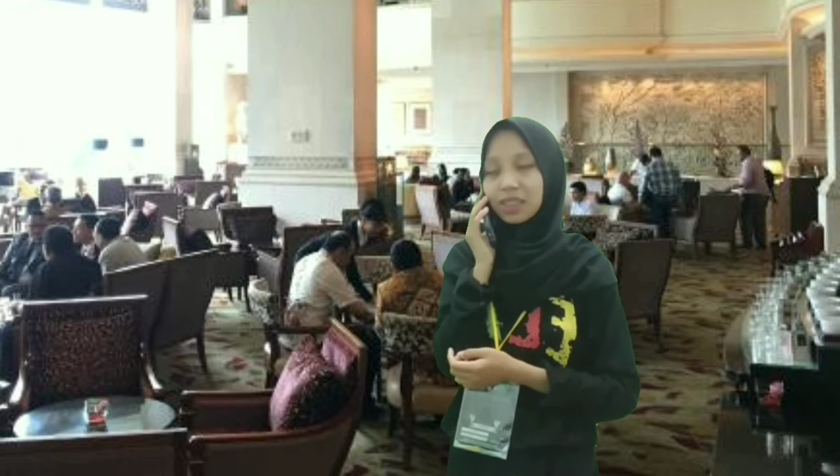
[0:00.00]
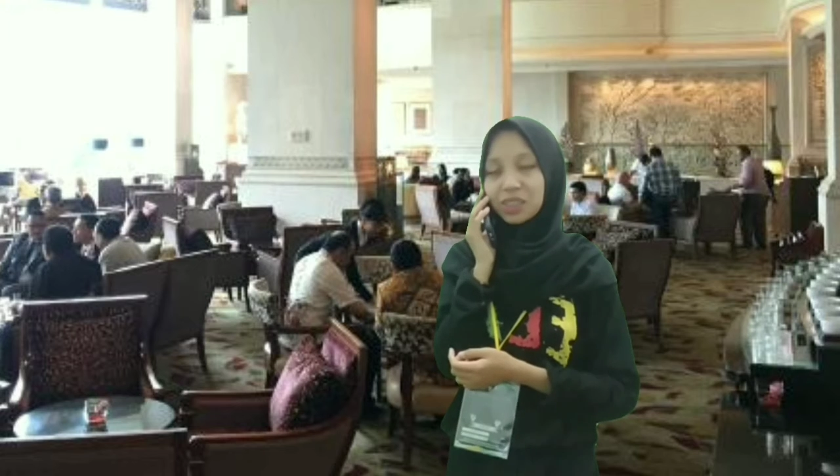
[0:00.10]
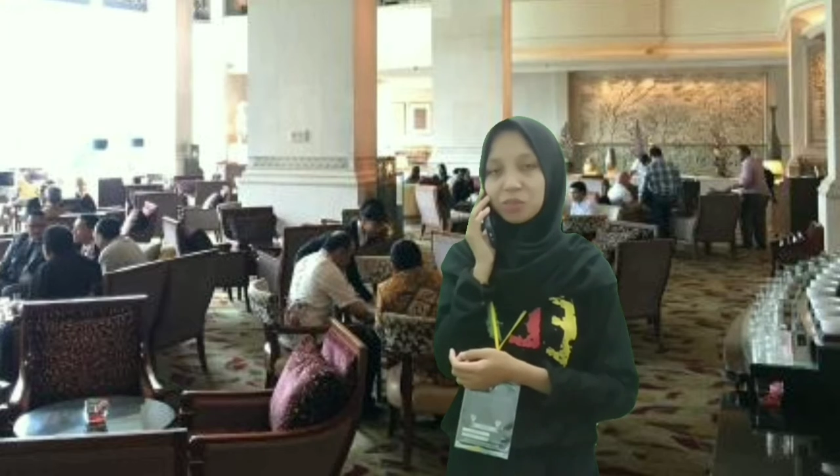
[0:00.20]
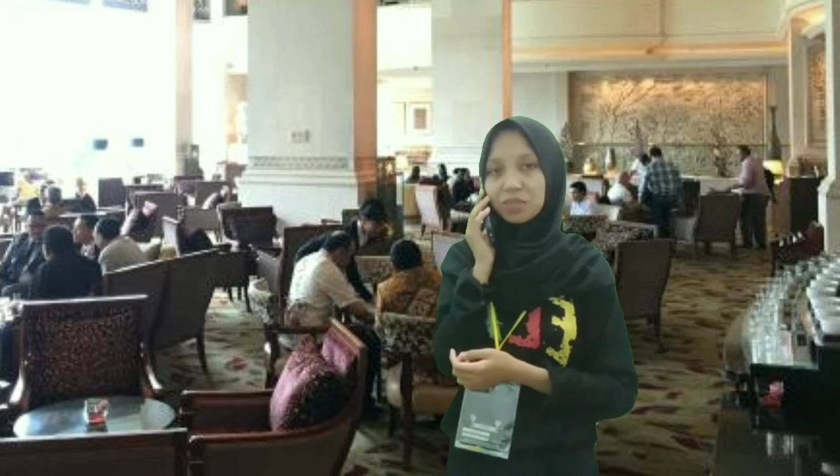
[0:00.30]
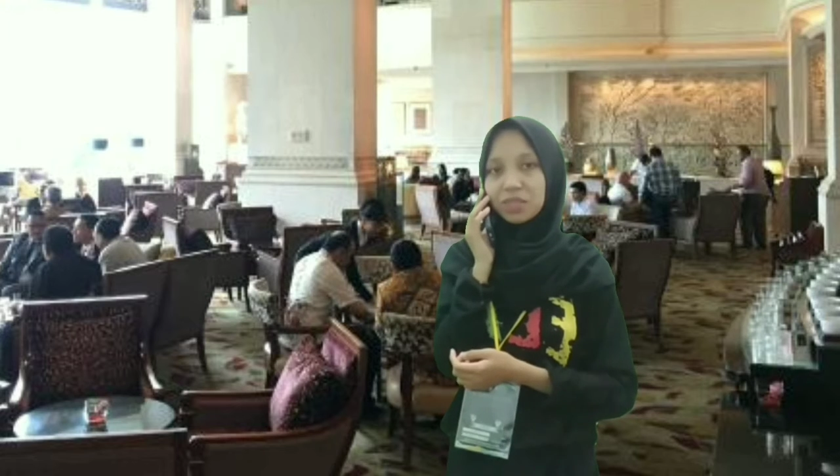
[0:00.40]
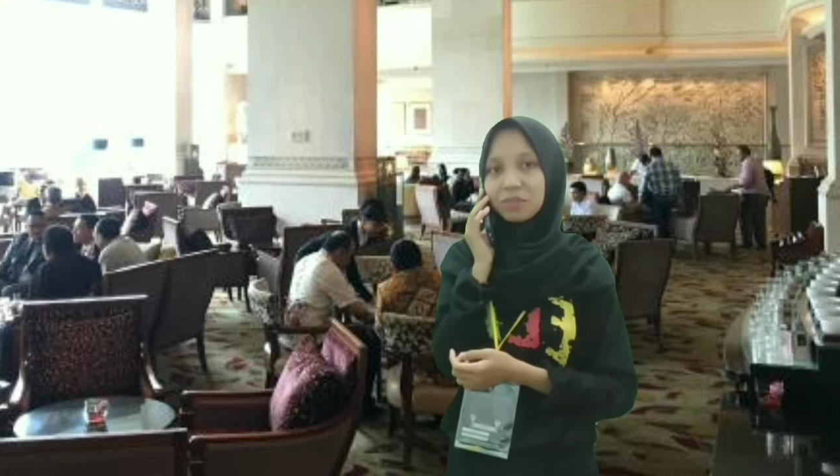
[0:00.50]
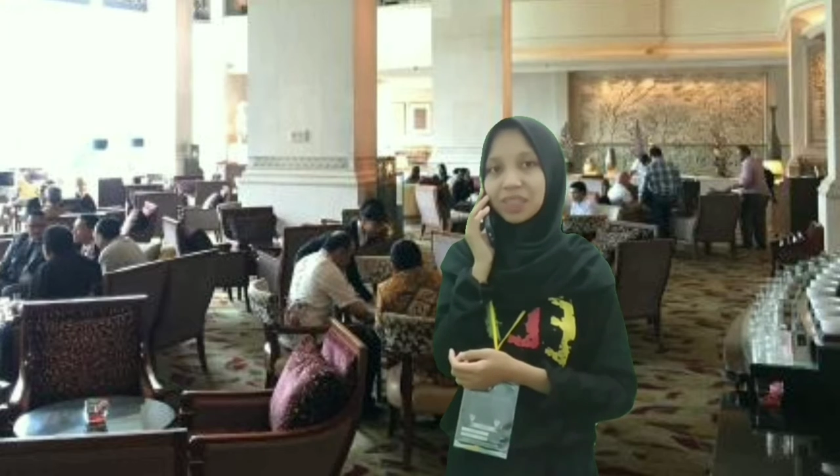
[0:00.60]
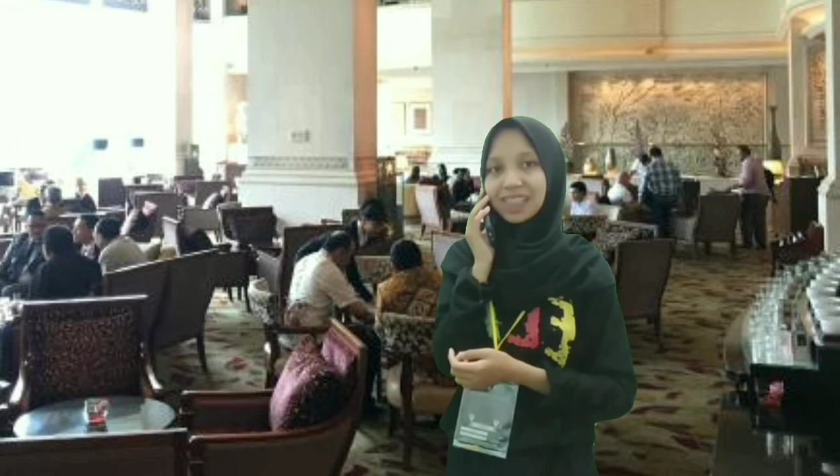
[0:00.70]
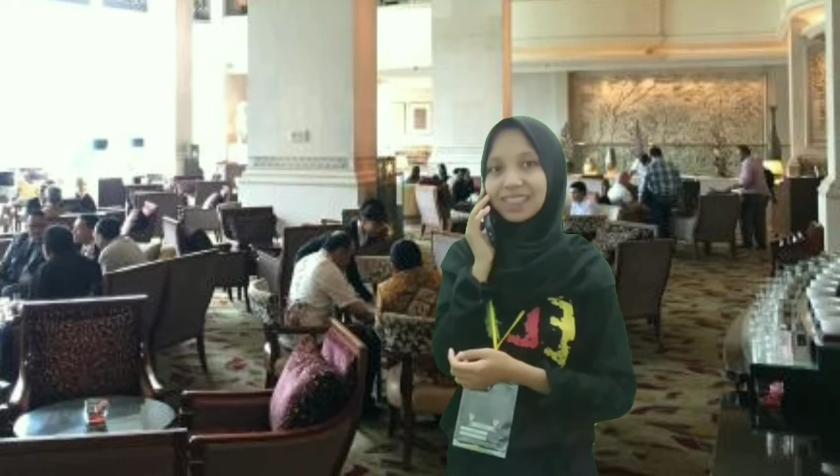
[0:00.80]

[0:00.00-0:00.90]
you, Mr. Billy.